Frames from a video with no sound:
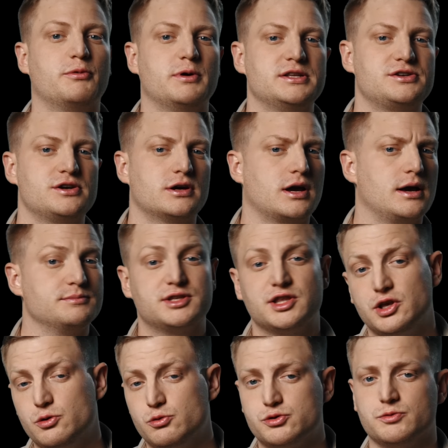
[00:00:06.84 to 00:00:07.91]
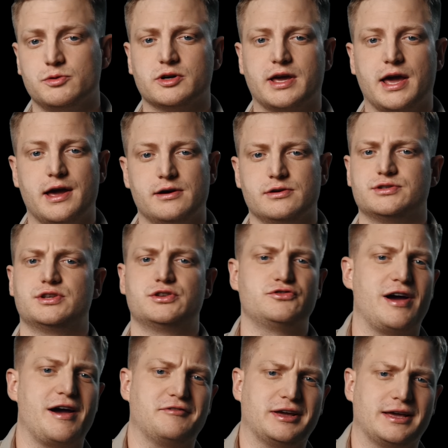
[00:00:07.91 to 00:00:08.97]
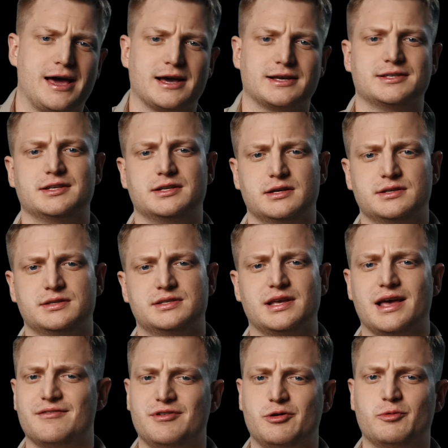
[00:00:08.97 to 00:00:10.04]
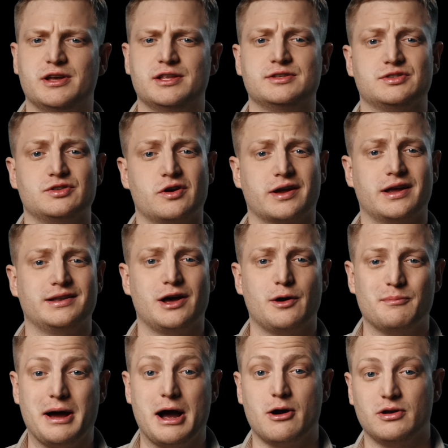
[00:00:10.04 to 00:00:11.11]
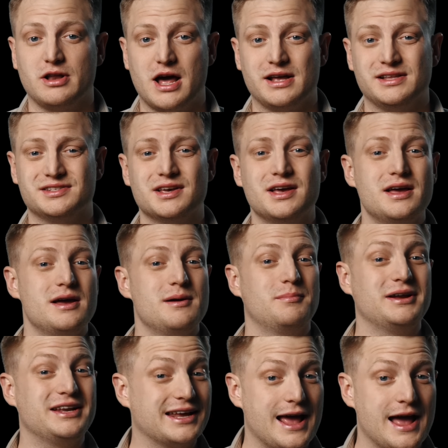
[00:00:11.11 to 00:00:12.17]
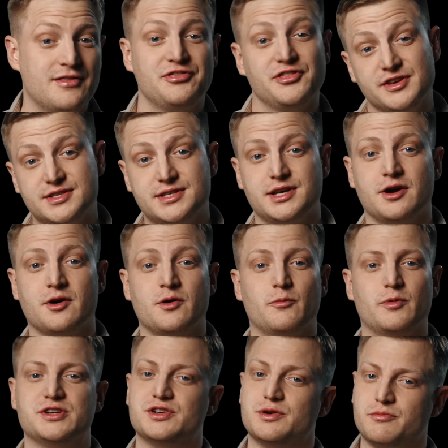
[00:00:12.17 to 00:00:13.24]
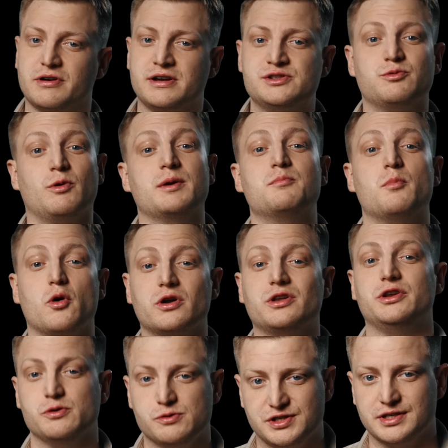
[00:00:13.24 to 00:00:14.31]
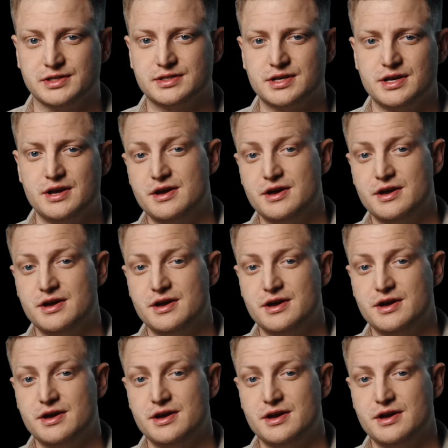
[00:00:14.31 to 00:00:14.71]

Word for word: winter comes the usual chaos, traffic accidents, heavy winds knocking down power lines. But again, this year, winter brings one more nuisance.